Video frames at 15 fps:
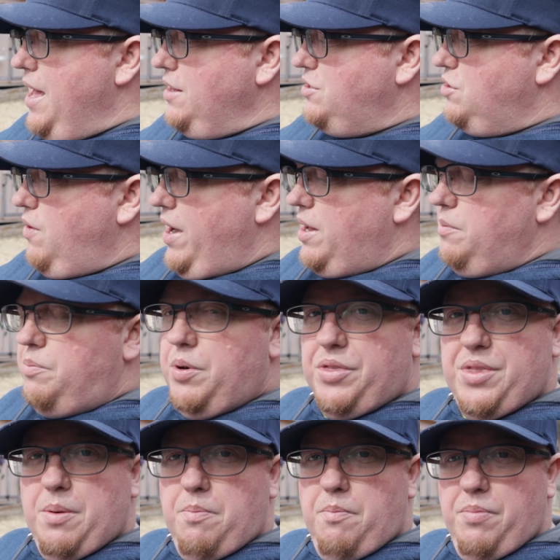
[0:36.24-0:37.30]
so I can
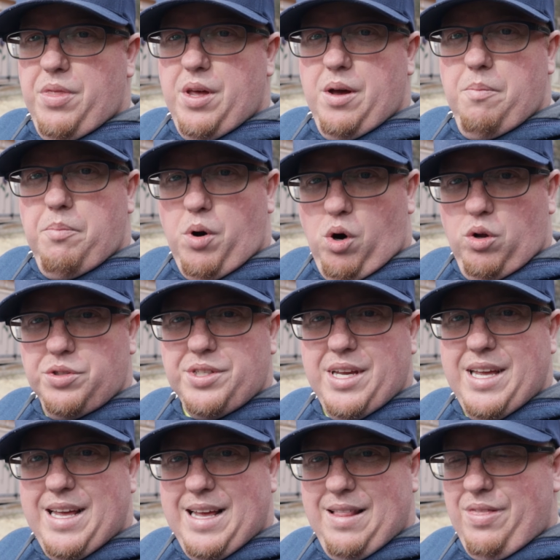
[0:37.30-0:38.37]
put the bolt
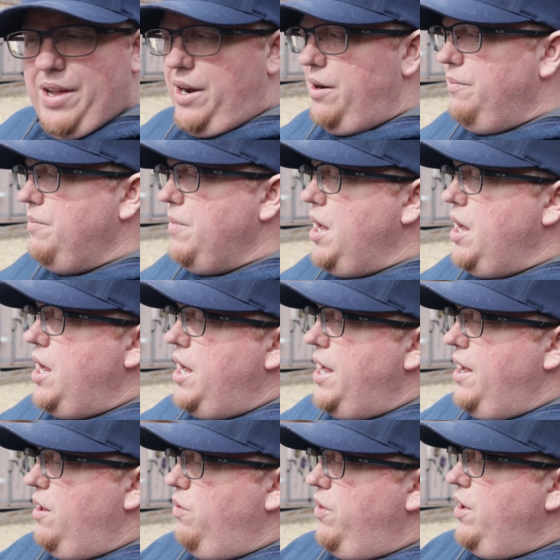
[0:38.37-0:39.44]
in there.
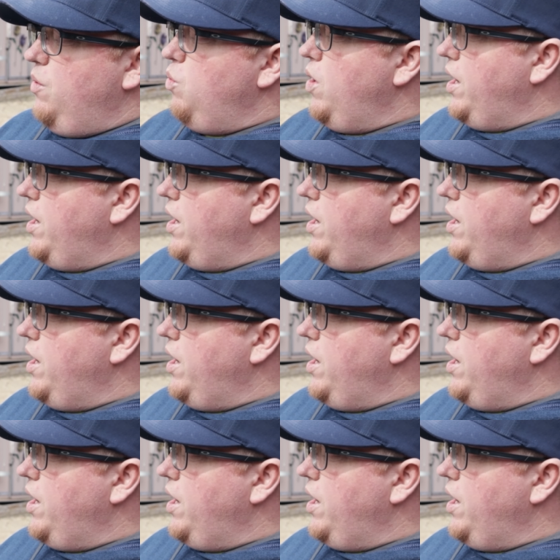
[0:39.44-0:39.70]
And then